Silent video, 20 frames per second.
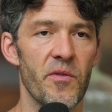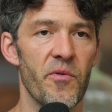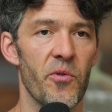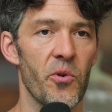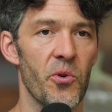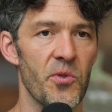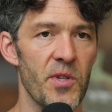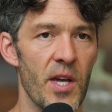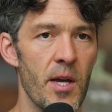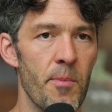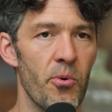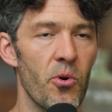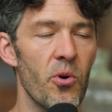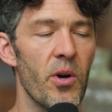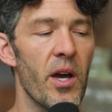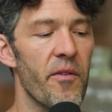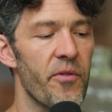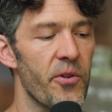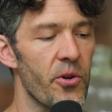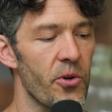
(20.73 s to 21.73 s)
For example,
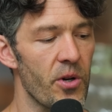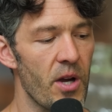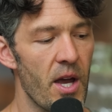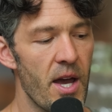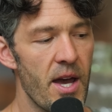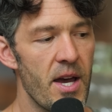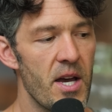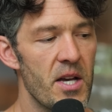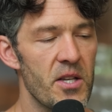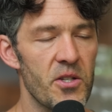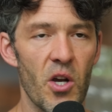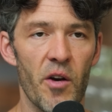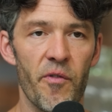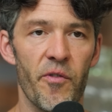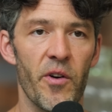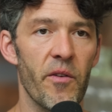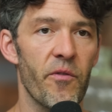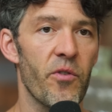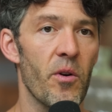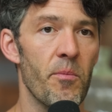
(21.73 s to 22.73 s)
if you're
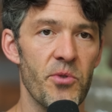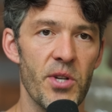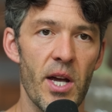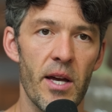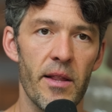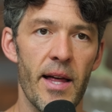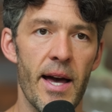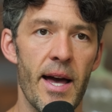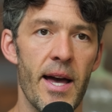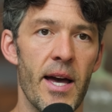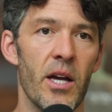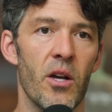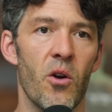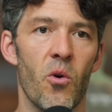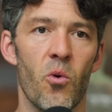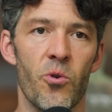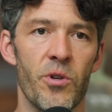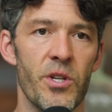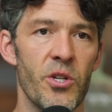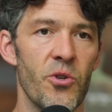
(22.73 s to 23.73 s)
suffering from jet lag
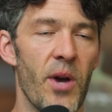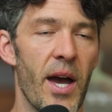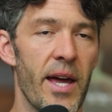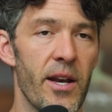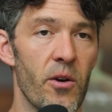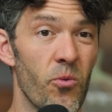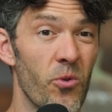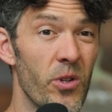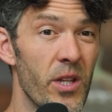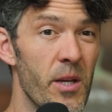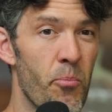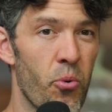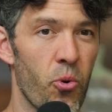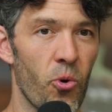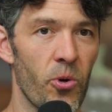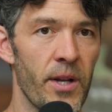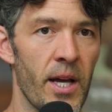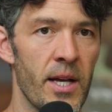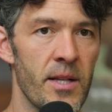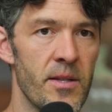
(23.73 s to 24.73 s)
or you had a really
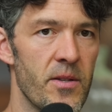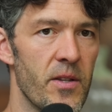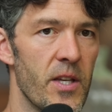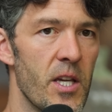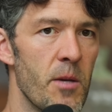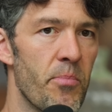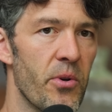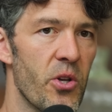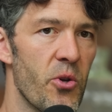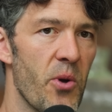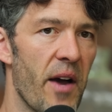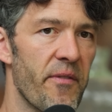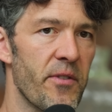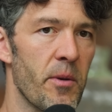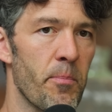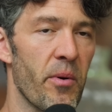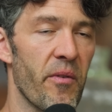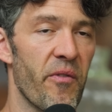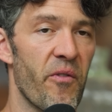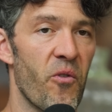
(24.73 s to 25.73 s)
poor night's sleep, but you have to
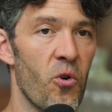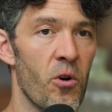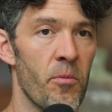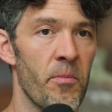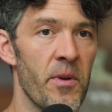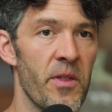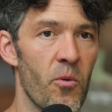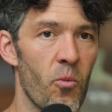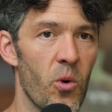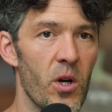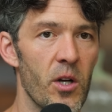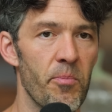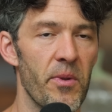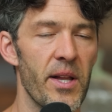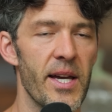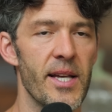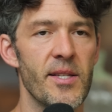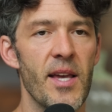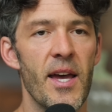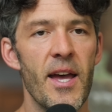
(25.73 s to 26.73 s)
perform in the
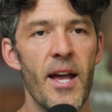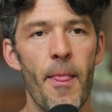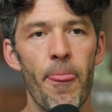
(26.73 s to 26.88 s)
workplace,